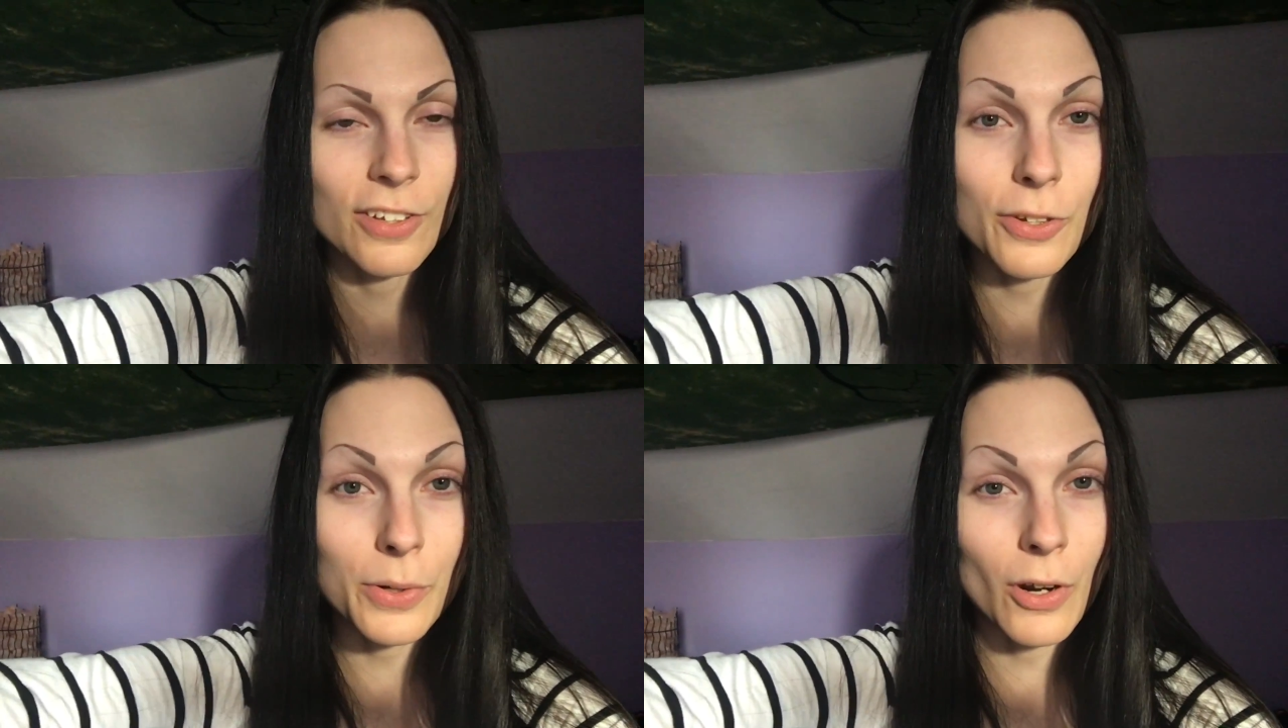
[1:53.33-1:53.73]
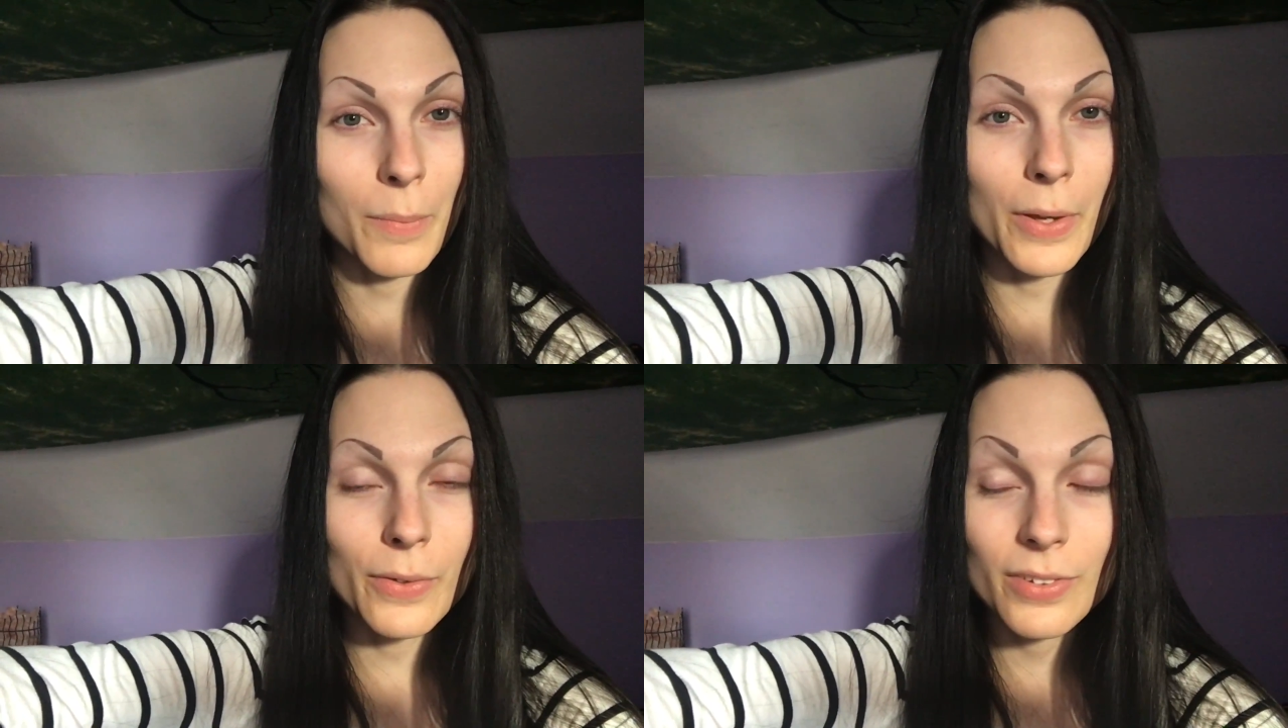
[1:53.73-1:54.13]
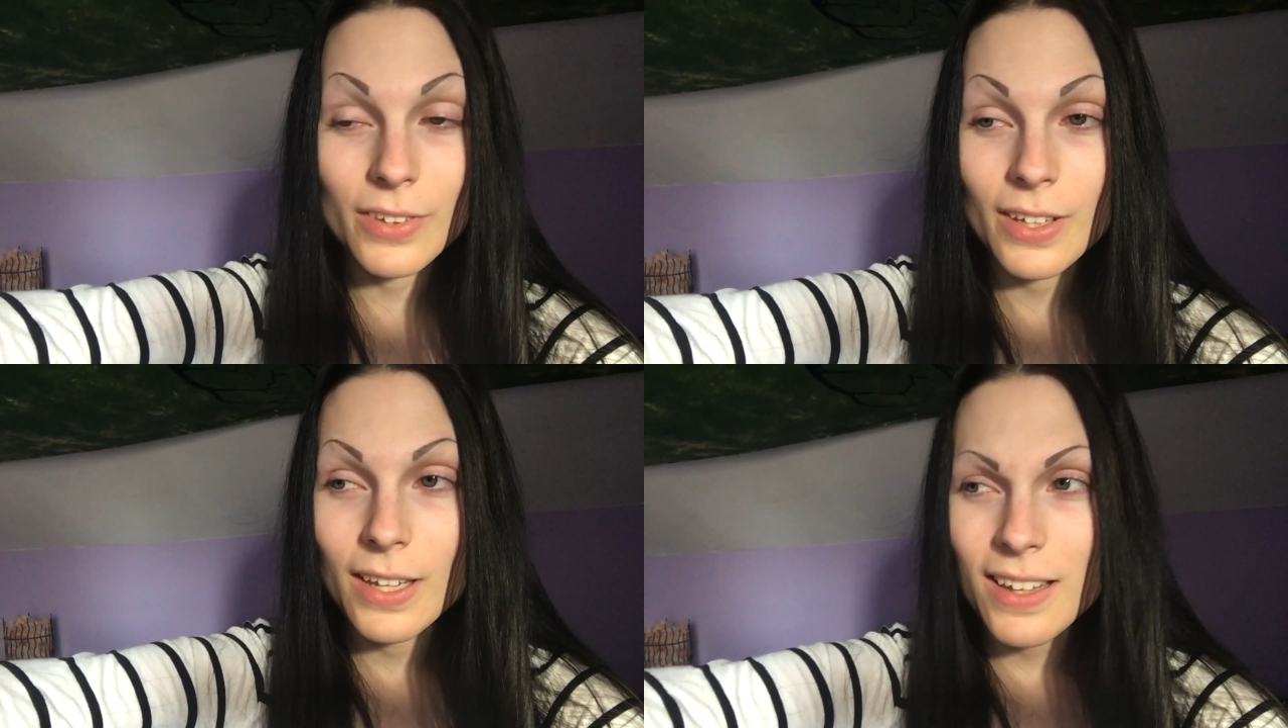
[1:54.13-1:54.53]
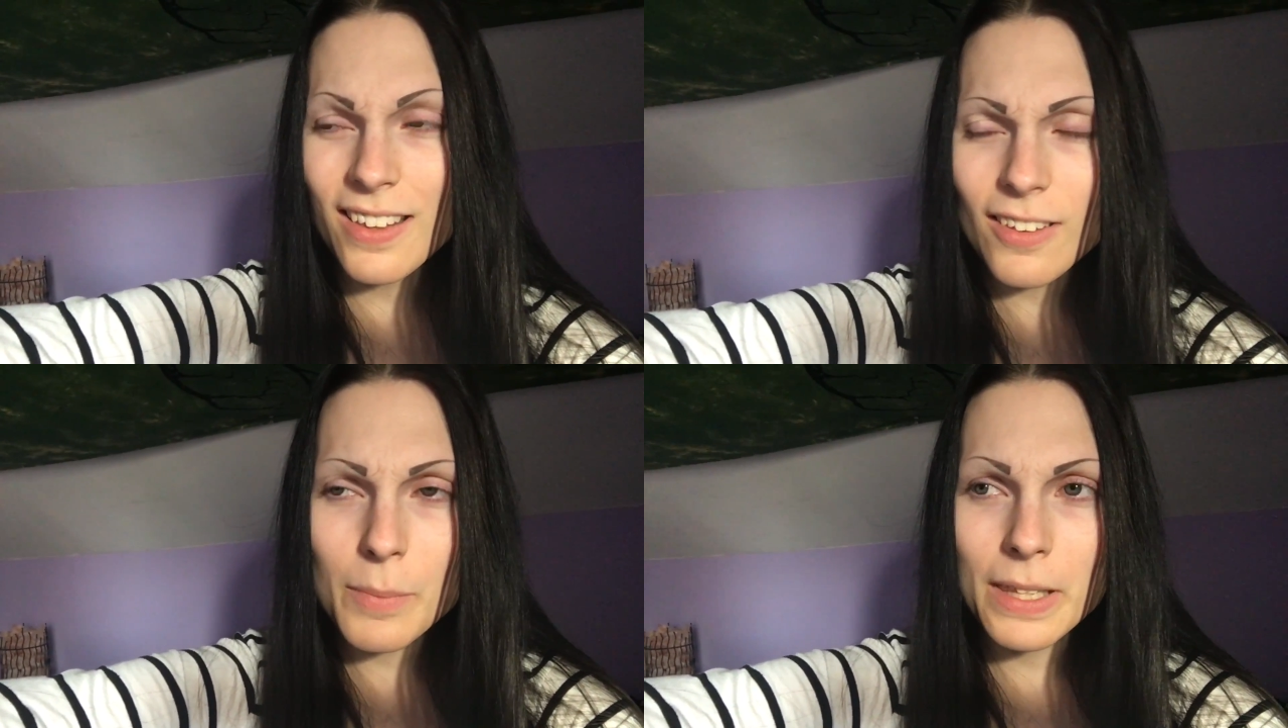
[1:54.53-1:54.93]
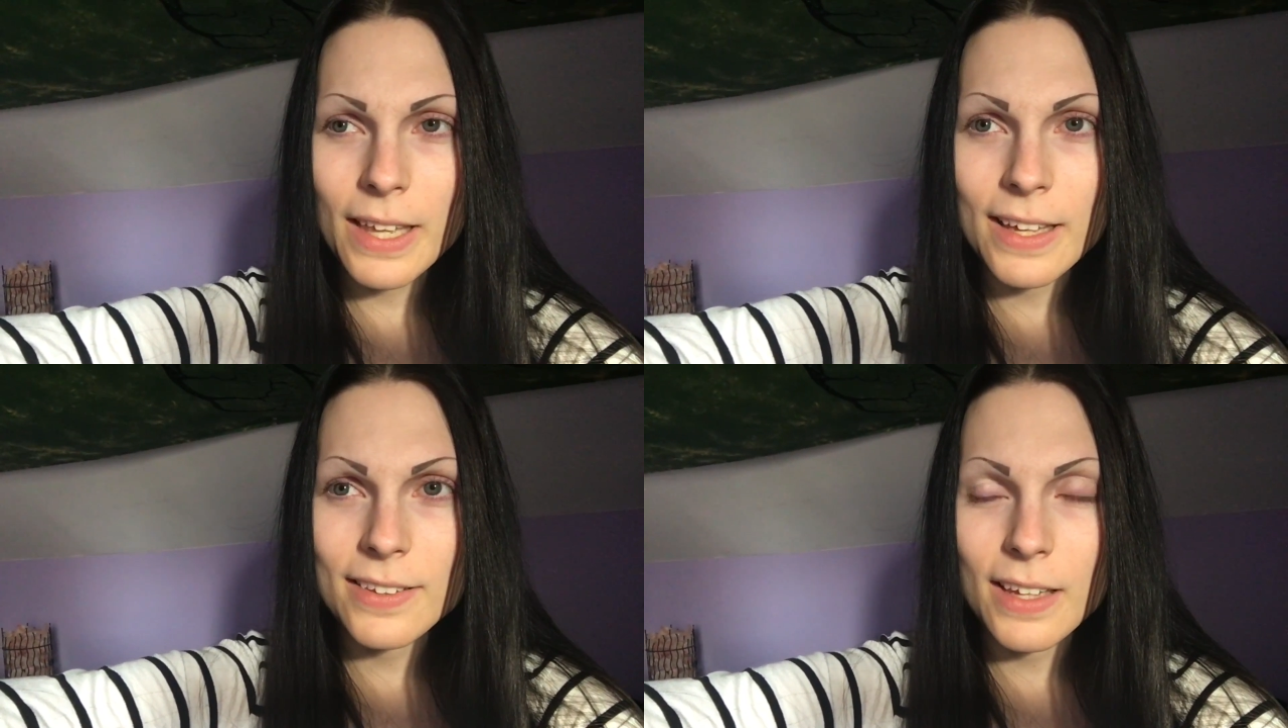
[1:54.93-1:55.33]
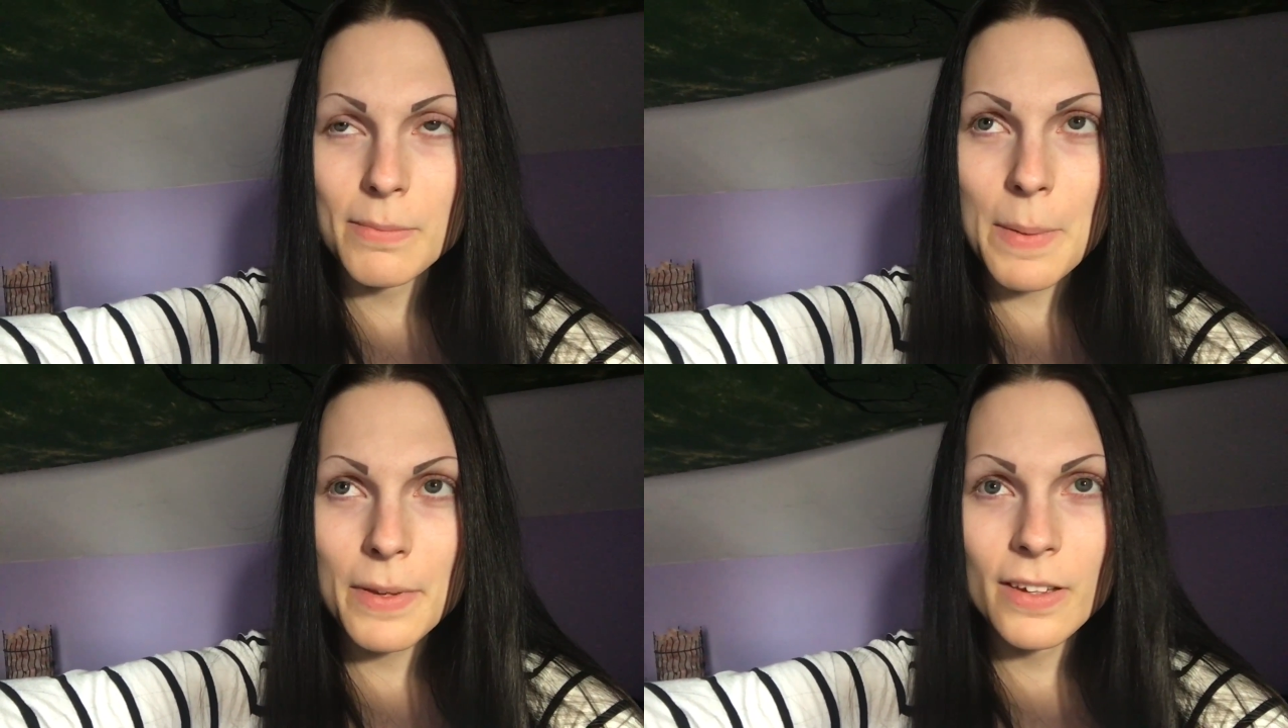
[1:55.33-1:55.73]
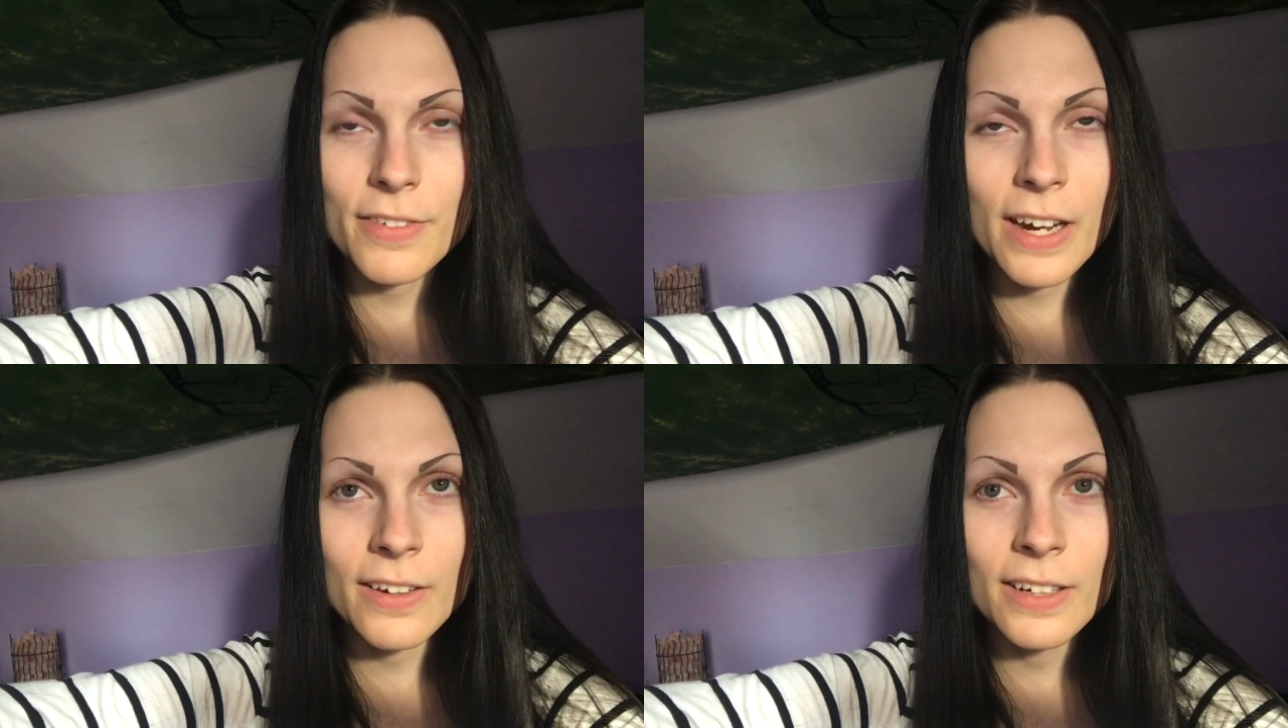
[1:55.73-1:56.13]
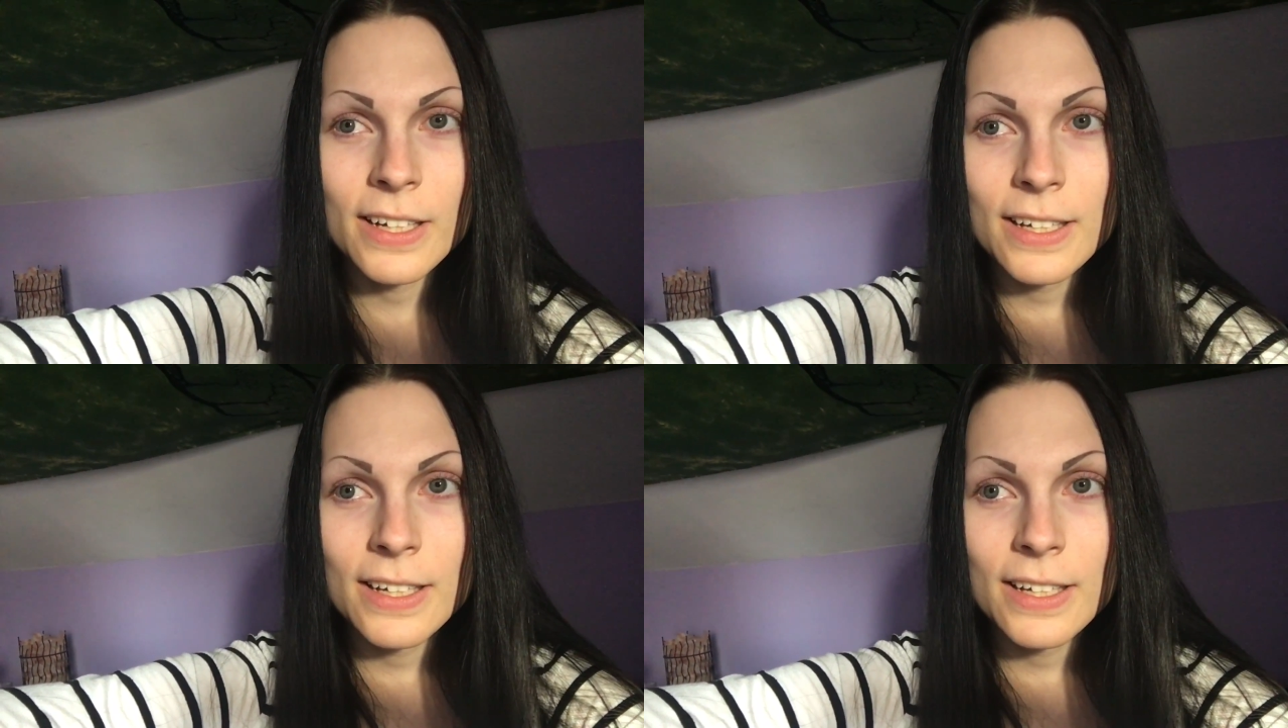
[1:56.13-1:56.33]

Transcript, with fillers: do it, almost a little bit less, like maybe around,